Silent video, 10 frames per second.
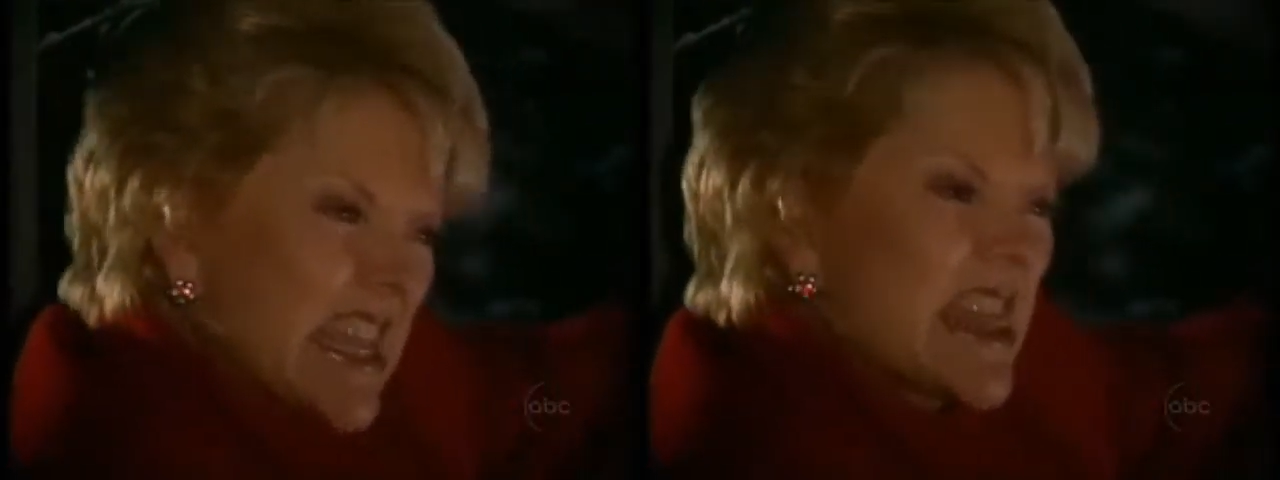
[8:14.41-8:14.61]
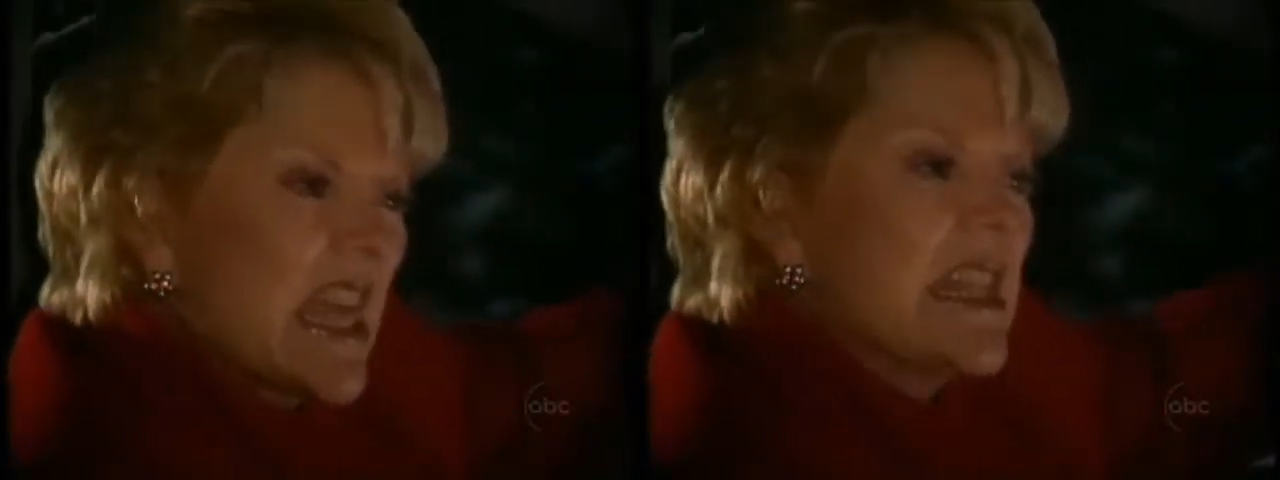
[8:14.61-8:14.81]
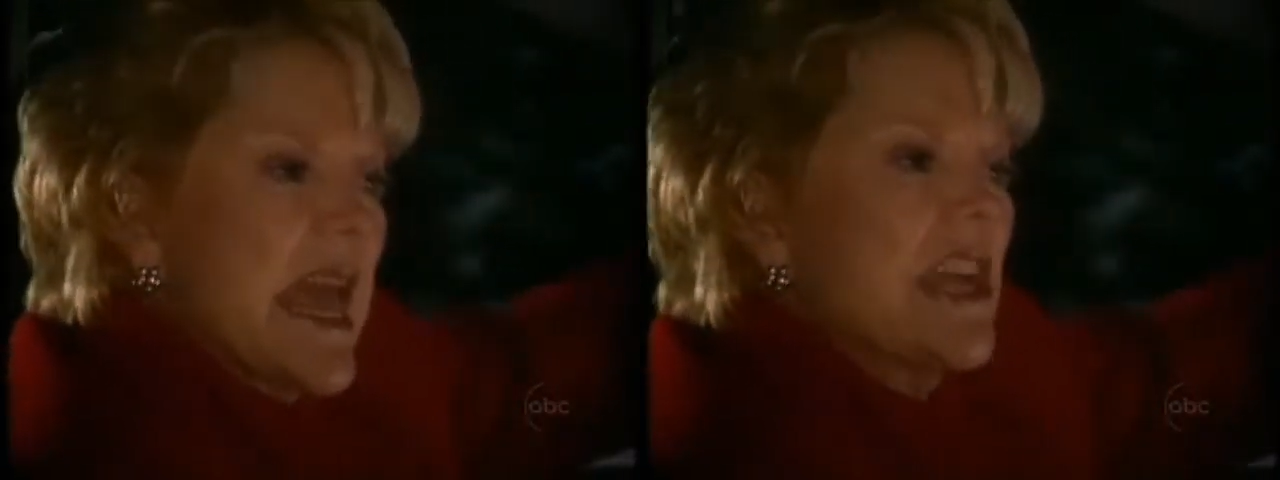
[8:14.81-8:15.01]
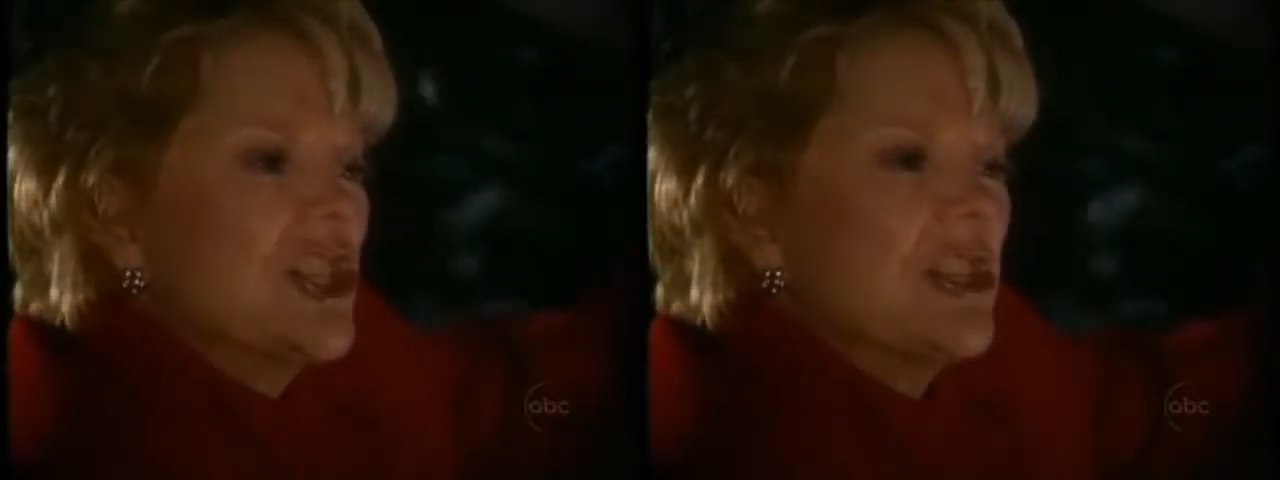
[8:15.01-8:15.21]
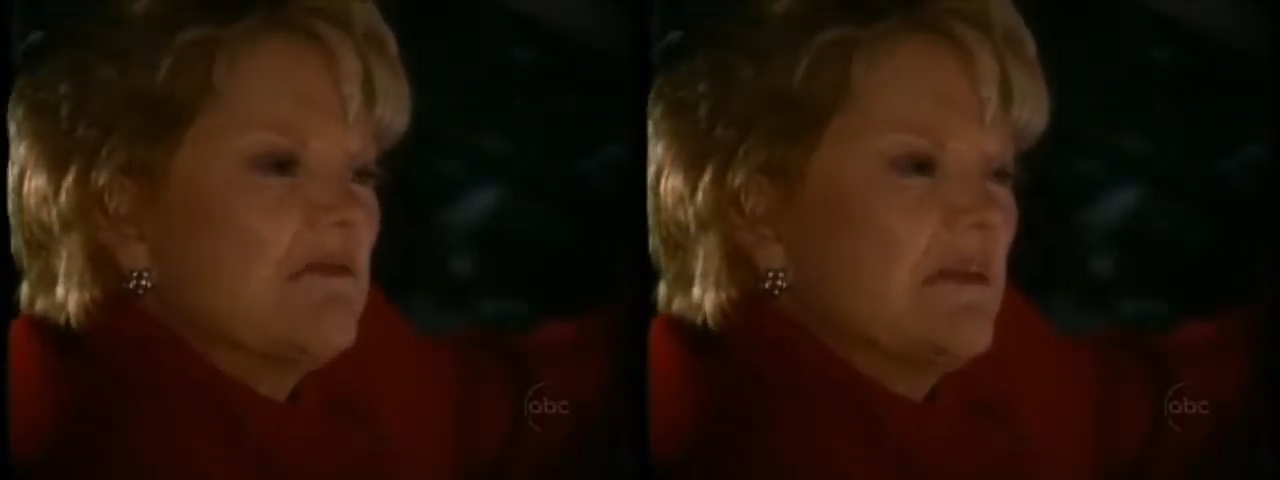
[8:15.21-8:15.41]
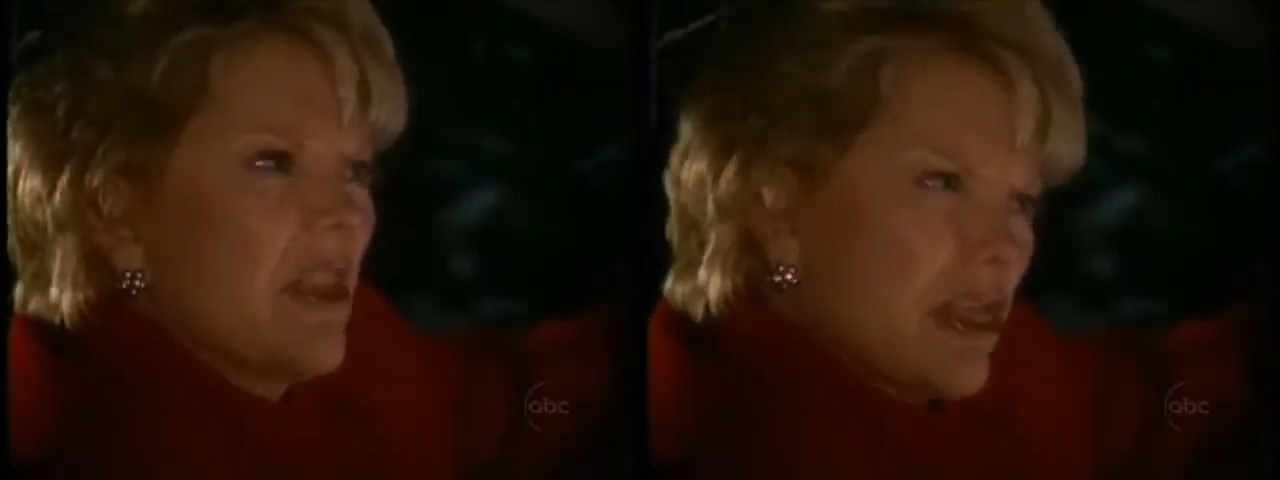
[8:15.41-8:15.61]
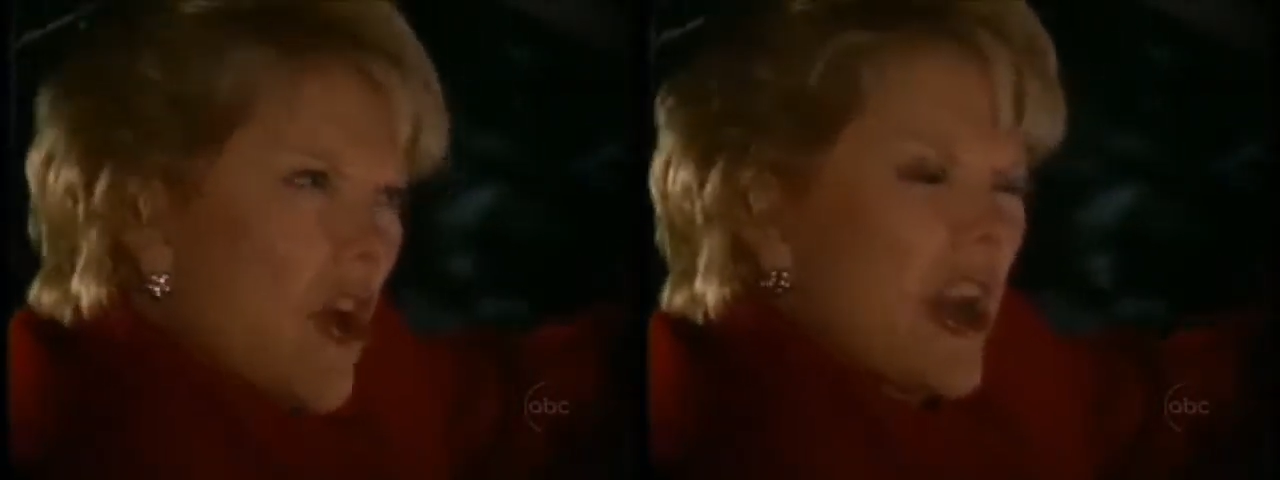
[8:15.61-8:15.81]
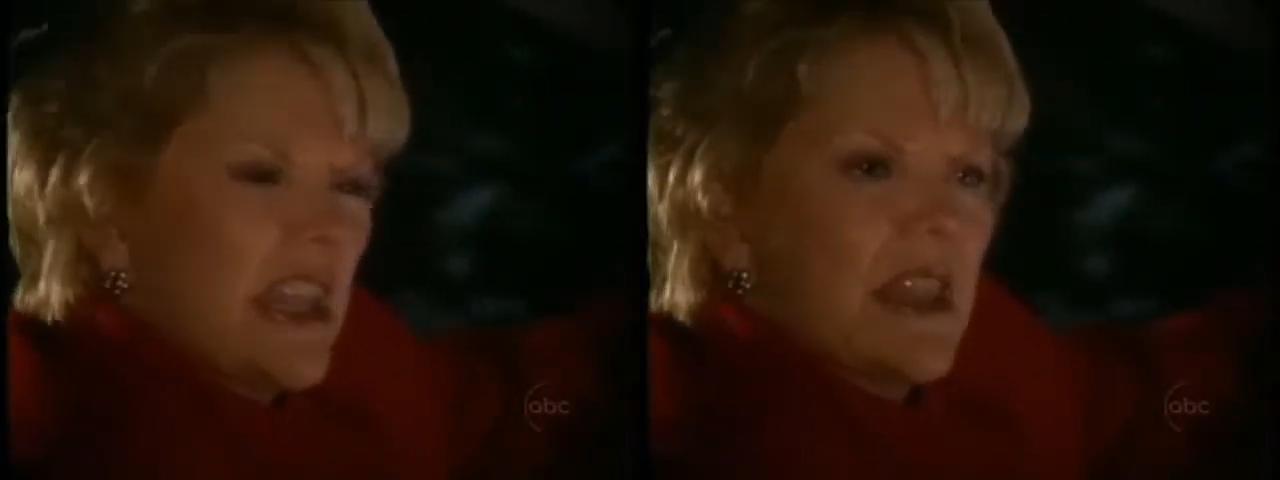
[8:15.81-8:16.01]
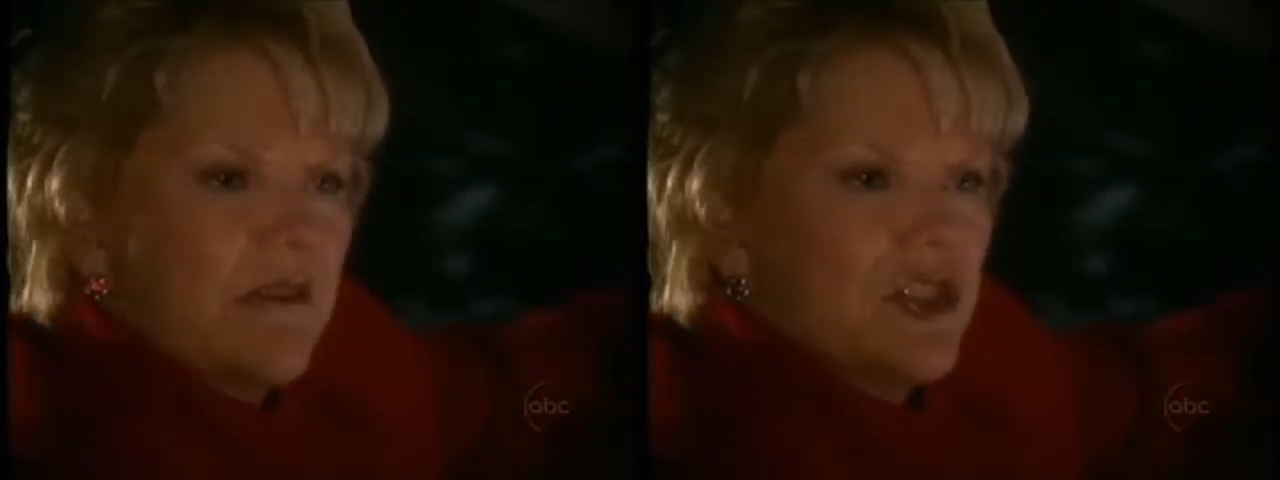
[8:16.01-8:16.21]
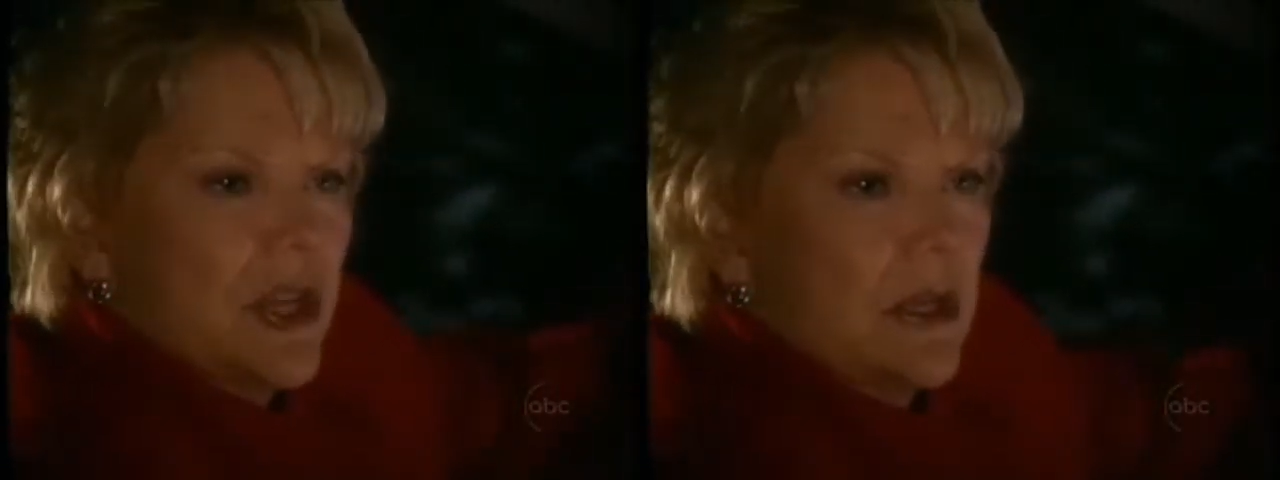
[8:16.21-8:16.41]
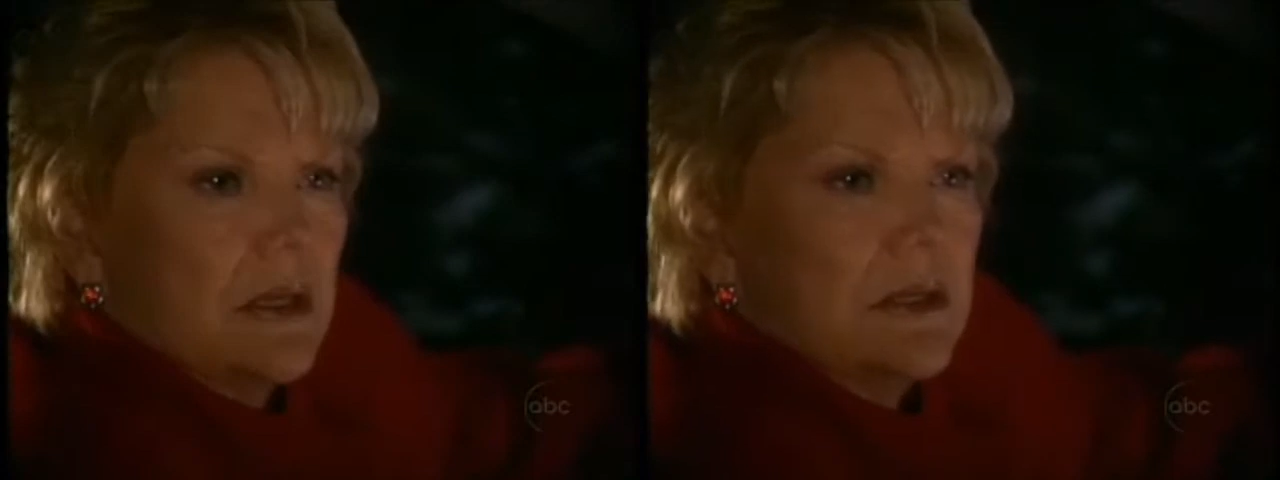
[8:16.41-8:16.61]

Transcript: I think Nash thought he loved you.